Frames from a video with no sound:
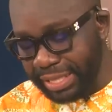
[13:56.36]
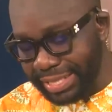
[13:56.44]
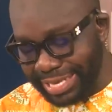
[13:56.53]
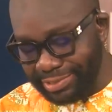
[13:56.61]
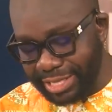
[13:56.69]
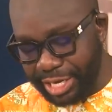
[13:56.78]

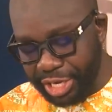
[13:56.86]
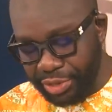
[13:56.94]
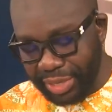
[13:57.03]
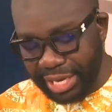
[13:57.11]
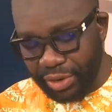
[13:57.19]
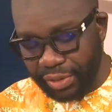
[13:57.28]
that's the
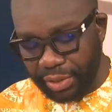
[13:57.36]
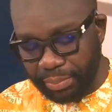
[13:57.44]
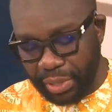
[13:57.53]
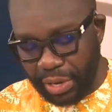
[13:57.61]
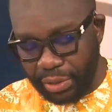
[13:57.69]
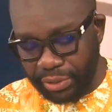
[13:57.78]
new kid on the
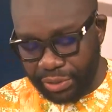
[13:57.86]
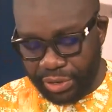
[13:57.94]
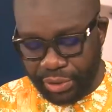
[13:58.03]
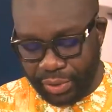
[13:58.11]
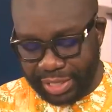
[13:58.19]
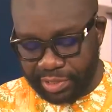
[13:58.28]
block,
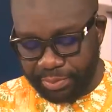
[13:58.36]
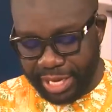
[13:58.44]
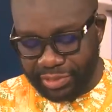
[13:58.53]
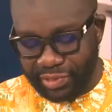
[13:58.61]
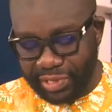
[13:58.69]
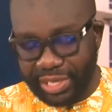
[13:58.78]
though it's
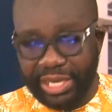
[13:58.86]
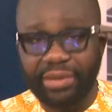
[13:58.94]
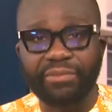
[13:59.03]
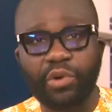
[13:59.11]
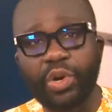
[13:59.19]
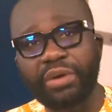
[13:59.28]
basically
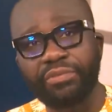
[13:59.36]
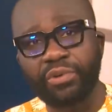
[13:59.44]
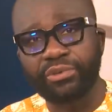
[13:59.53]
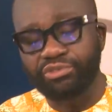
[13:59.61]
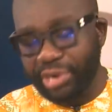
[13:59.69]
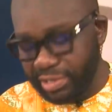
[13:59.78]

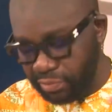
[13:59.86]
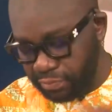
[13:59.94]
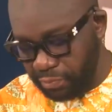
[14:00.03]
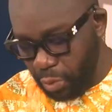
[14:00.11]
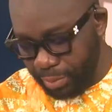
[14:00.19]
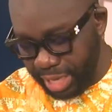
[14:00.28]
Vodafone
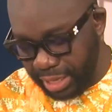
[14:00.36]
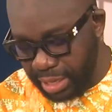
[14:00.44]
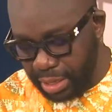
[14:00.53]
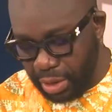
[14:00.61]
transforming